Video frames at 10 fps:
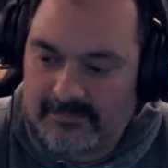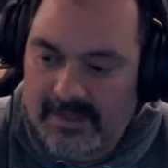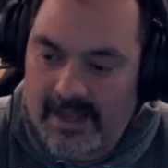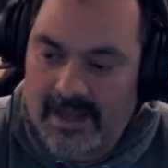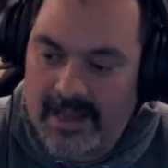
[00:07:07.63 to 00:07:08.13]

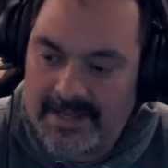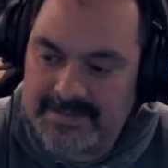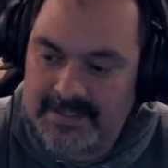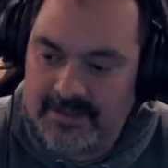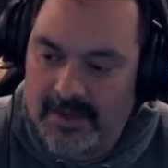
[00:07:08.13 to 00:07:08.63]
Ah, I
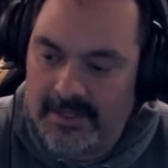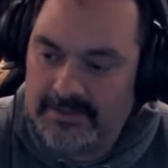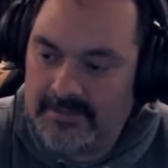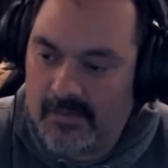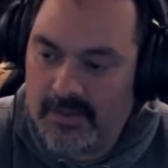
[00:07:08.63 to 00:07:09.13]
see, Don.
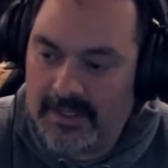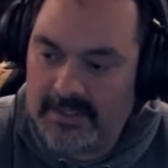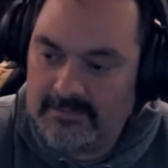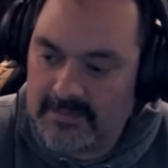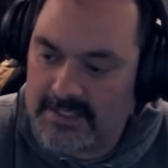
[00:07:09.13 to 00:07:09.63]

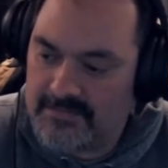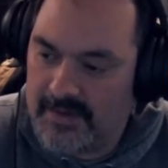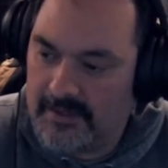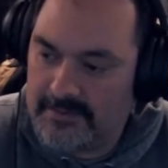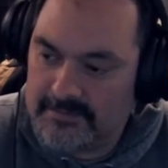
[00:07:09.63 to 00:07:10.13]
Okay, that's
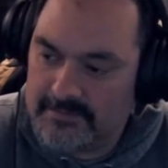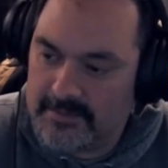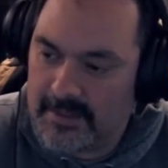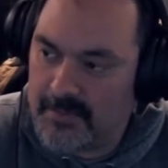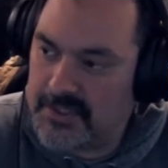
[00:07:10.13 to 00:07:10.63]
fair.
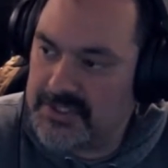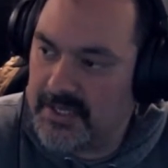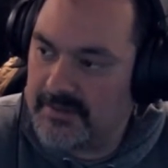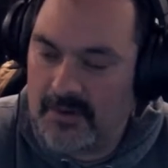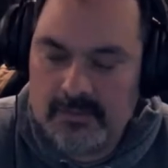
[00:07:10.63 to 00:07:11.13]
I appreciate
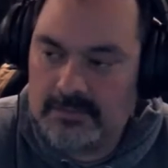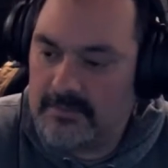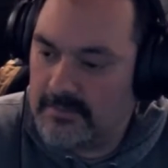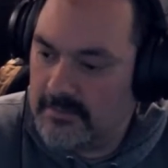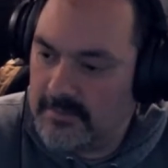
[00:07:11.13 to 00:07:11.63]
it, though.
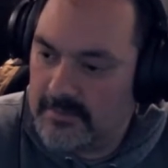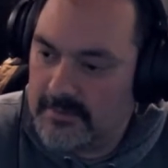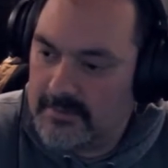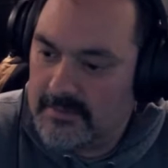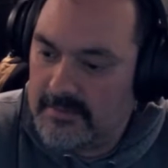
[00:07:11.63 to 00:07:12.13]

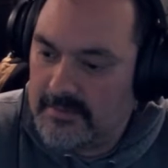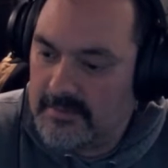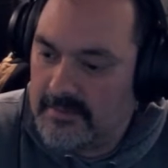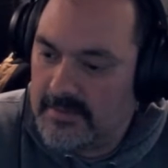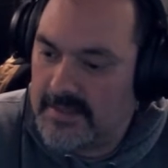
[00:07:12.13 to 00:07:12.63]

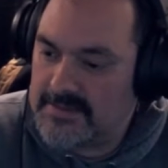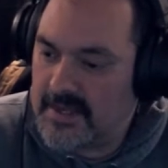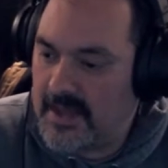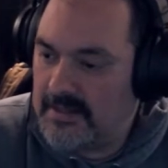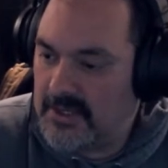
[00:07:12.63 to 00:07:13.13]
Is
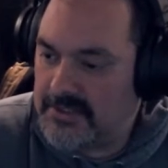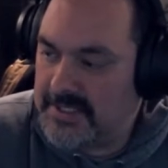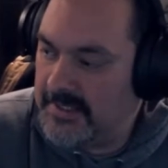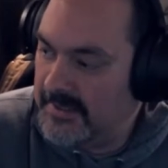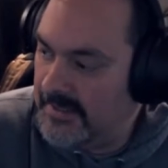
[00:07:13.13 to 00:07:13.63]
uh, little
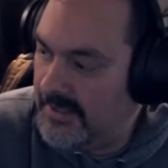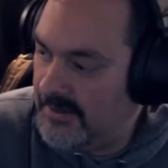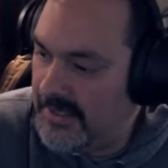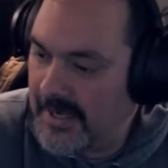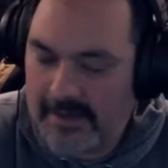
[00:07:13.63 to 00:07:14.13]
Tina in here
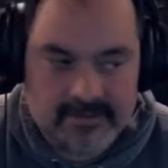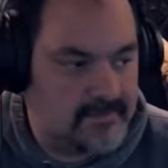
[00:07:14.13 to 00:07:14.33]
yet?